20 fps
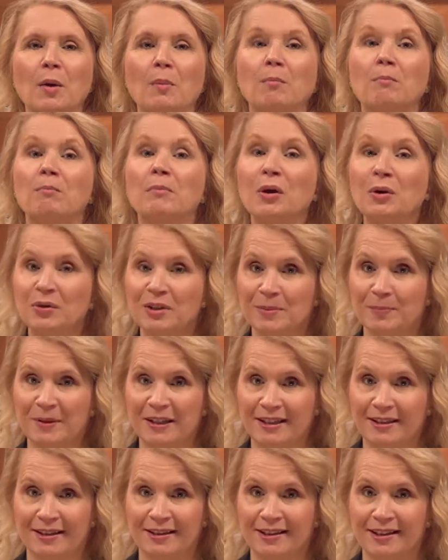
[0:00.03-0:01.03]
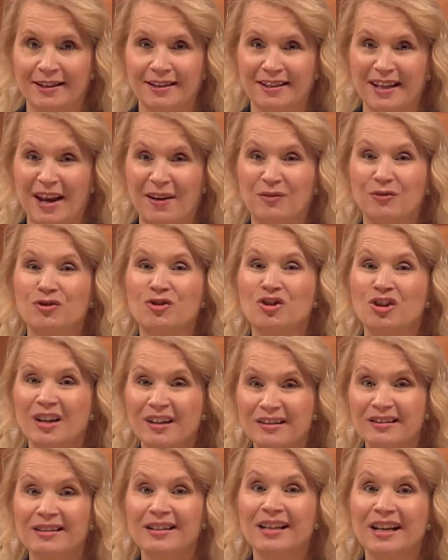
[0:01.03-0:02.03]
Most businesses have
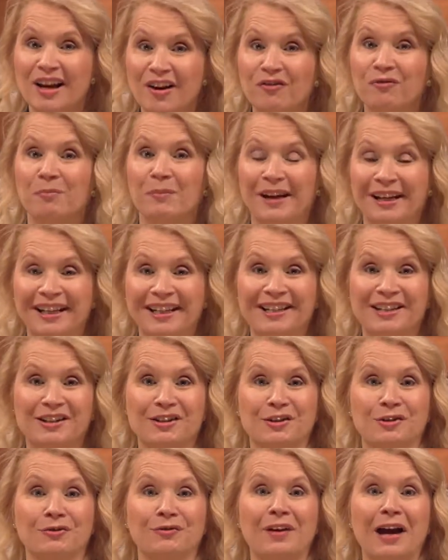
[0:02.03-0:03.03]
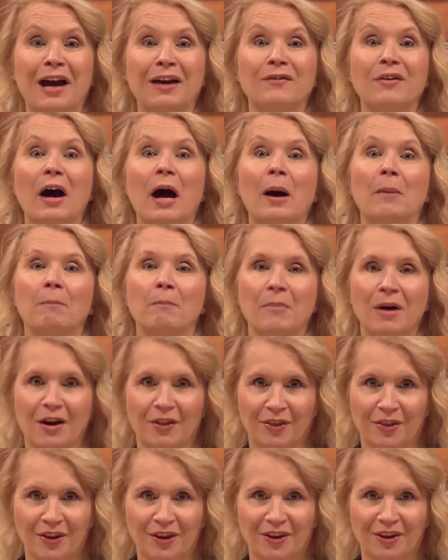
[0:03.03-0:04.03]
just enough money to survive a
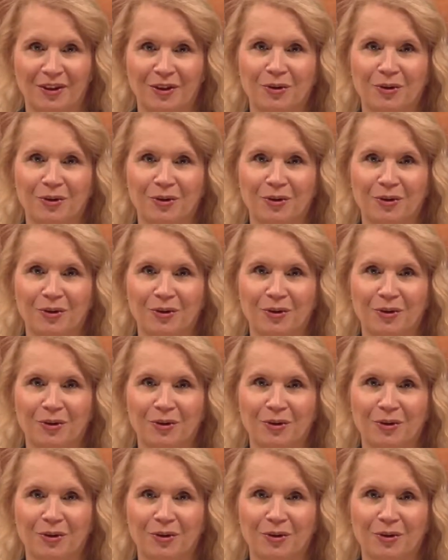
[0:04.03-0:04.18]
month.